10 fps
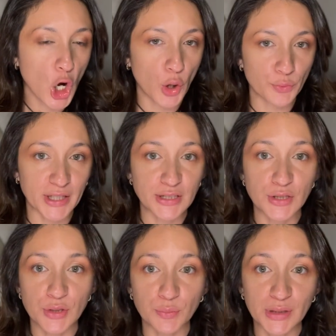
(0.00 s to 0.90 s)
All right,
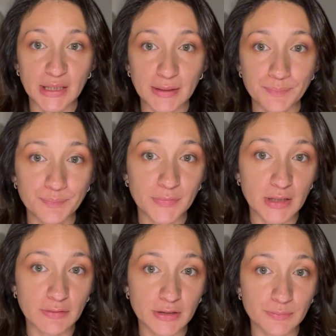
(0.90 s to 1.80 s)
so with an
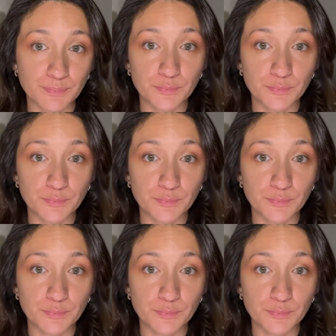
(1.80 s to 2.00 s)
even